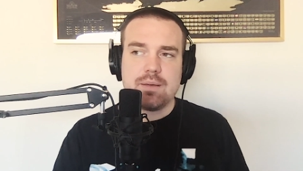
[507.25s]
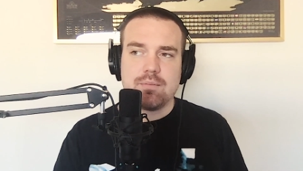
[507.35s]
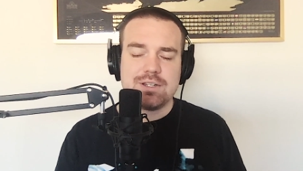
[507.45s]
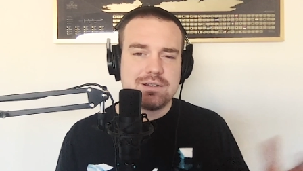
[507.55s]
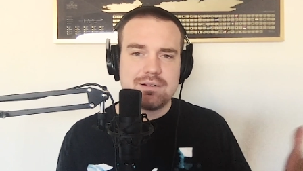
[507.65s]

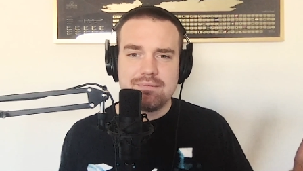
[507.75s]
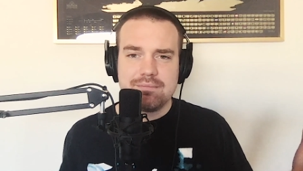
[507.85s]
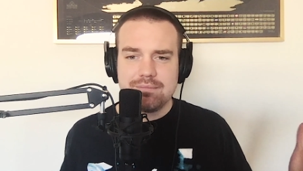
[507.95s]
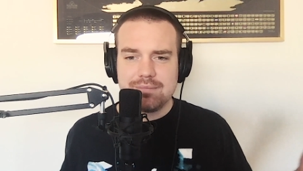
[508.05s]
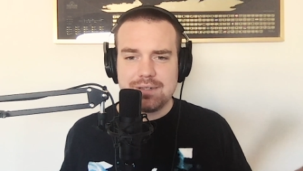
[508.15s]
which
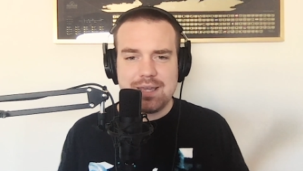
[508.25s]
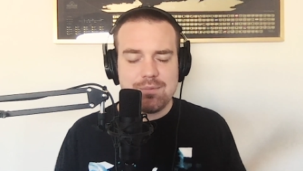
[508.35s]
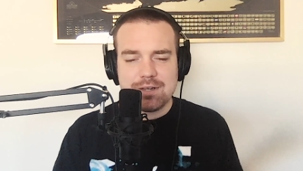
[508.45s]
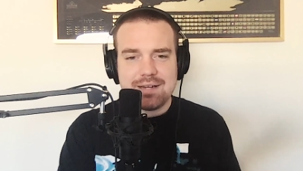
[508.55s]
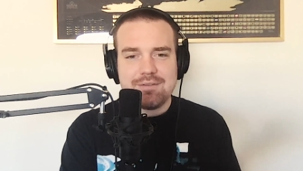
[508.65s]
he
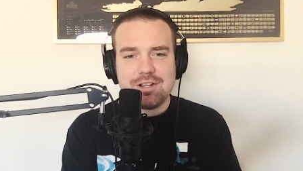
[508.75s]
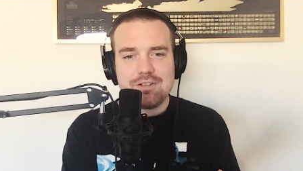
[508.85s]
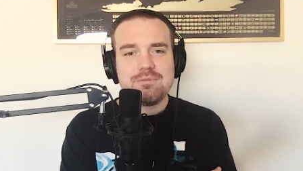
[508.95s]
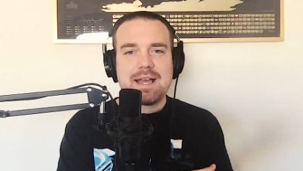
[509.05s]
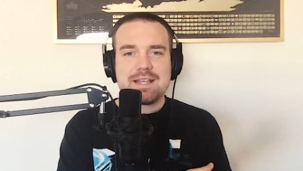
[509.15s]
wasn't even a
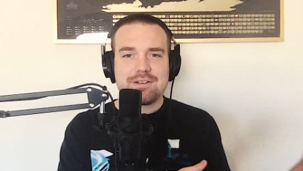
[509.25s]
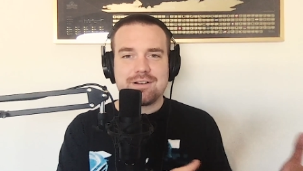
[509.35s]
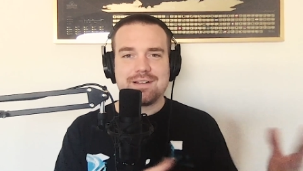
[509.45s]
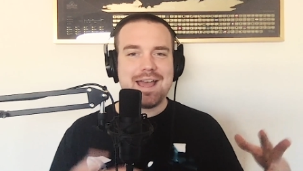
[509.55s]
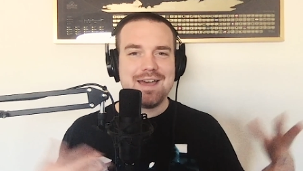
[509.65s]
youth pastor.